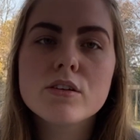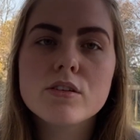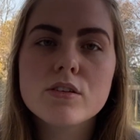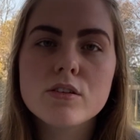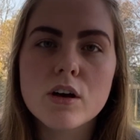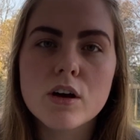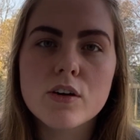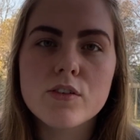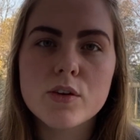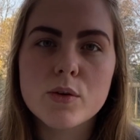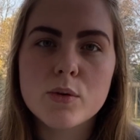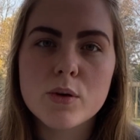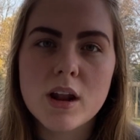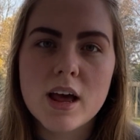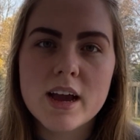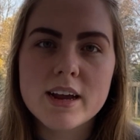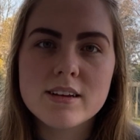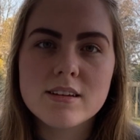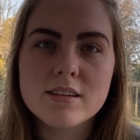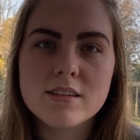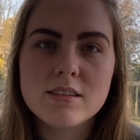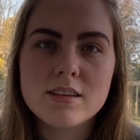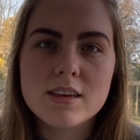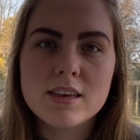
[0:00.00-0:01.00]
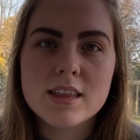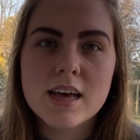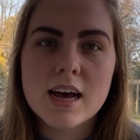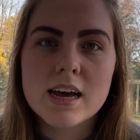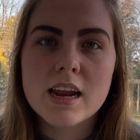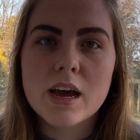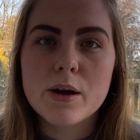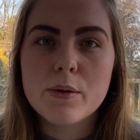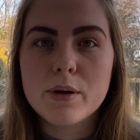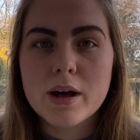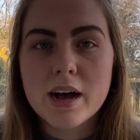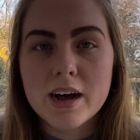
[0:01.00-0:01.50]
So if you would like to see
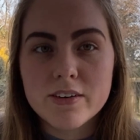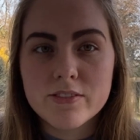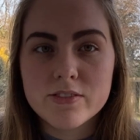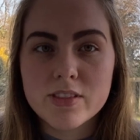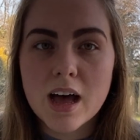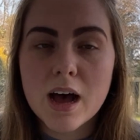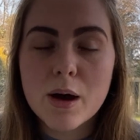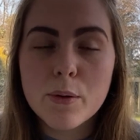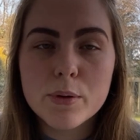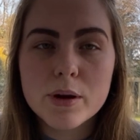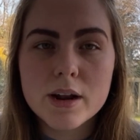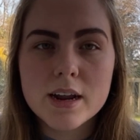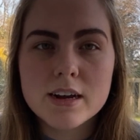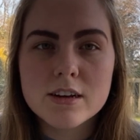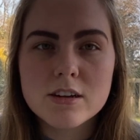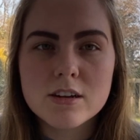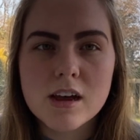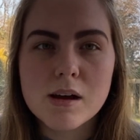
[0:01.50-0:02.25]
that, I will have that one linked